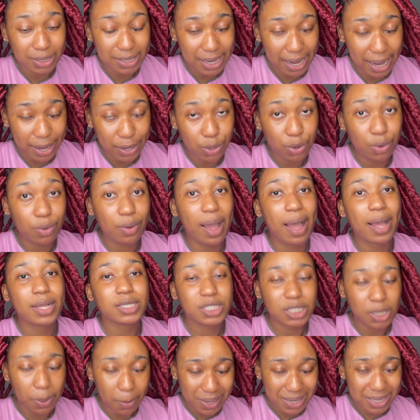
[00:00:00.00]
and I know
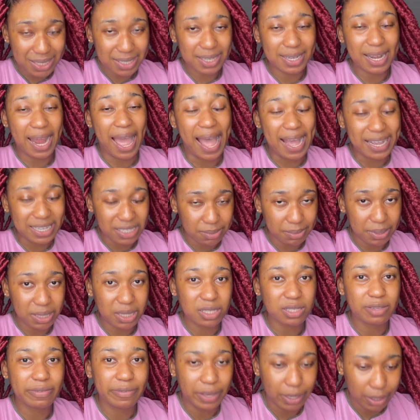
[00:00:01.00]
someone is gonna ask me
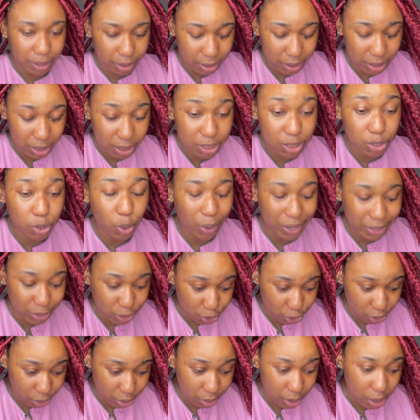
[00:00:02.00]
this
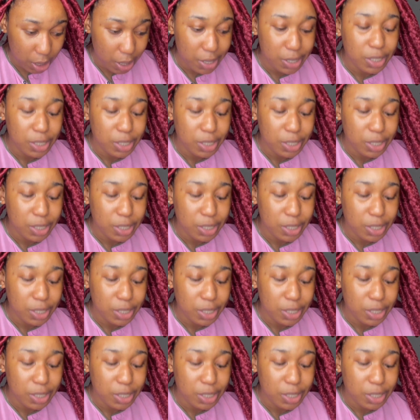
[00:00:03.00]
question.